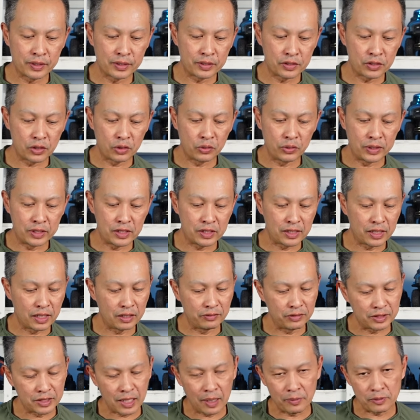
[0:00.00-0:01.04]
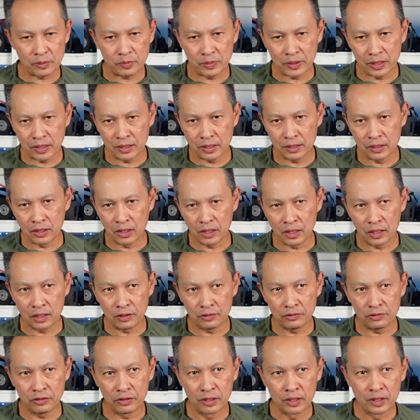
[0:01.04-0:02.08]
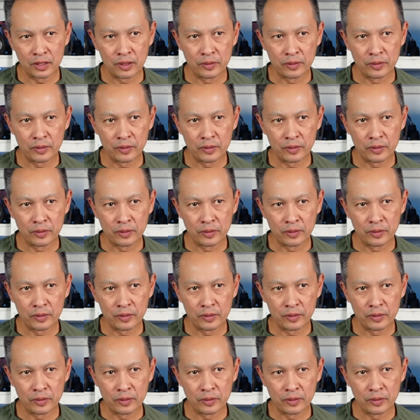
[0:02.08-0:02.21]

So instead of a top speed of,